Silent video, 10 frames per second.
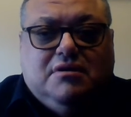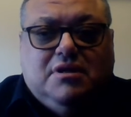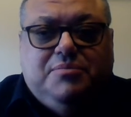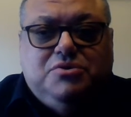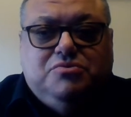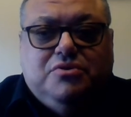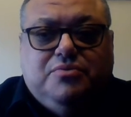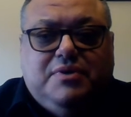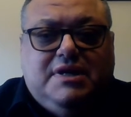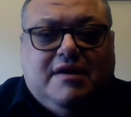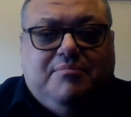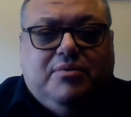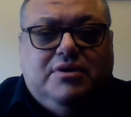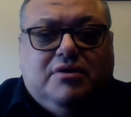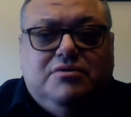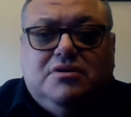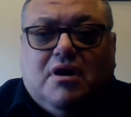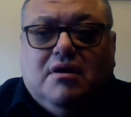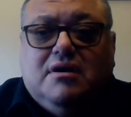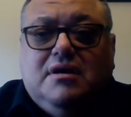Clippers were three and a half point
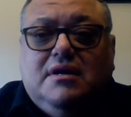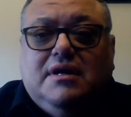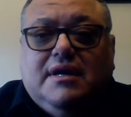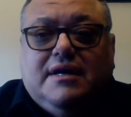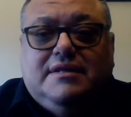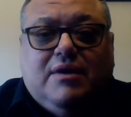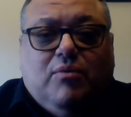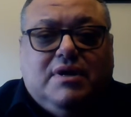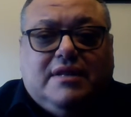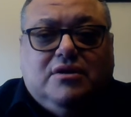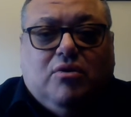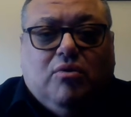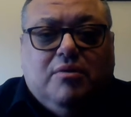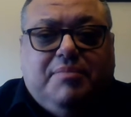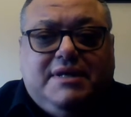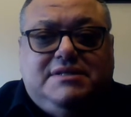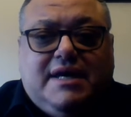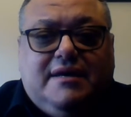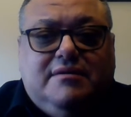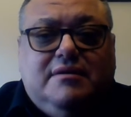underdog, and they won on the court by
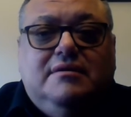ten